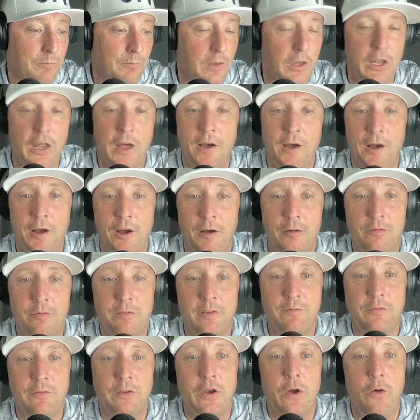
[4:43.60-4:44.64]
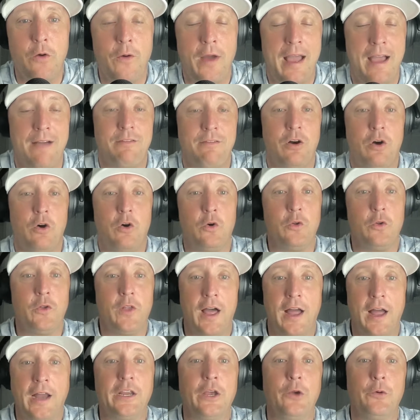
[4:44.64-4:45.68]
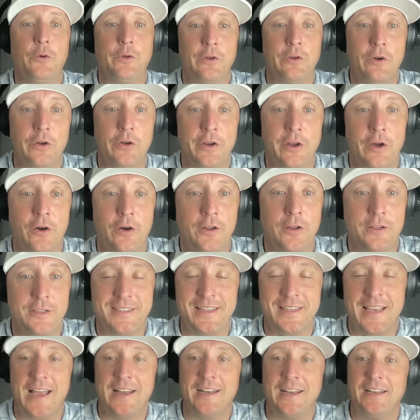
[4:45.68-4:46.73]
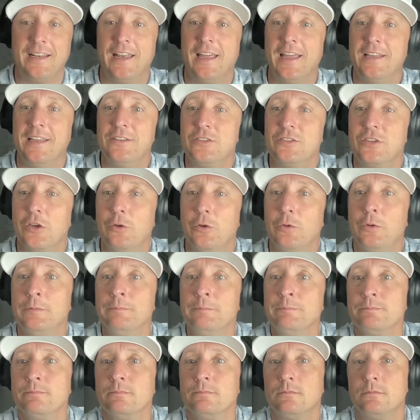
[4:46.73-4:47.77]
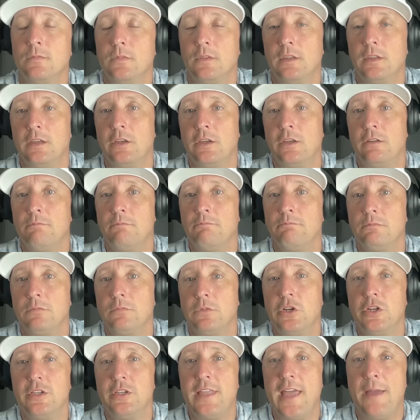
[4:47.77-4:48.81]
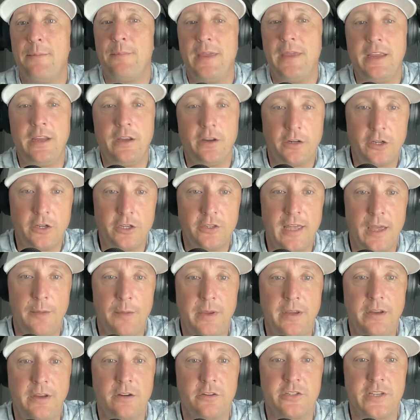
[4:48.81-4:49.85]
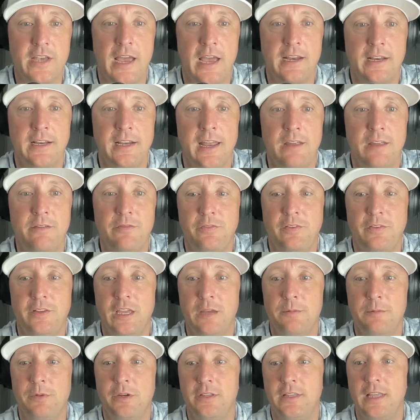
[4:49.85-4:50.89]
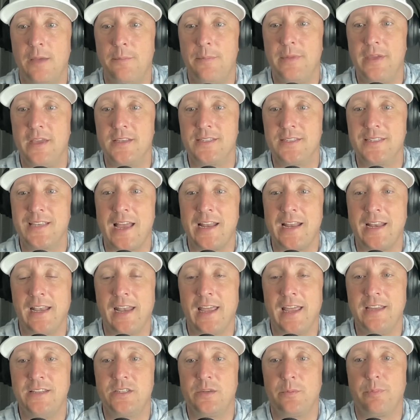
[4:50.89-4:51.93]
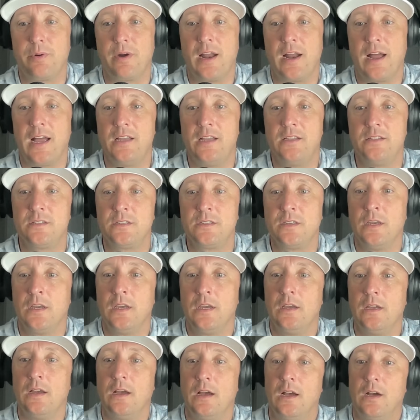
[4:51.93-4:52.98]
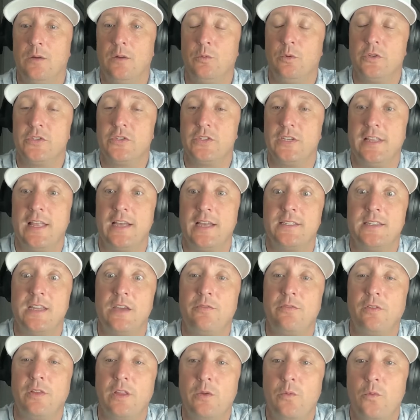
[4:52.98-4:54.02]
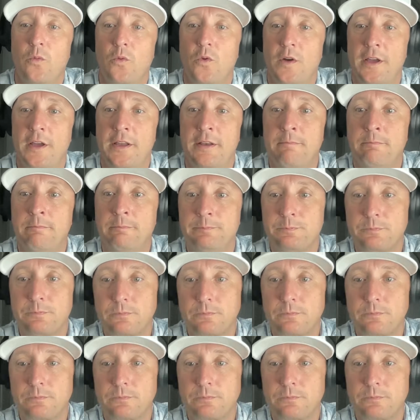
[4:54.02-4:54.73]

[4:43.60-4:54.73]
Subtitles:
love if you don't have a whole lot going on signing day. So could that be your signing day flip? Could that be a signing day surprise? We'll see. That's definitely one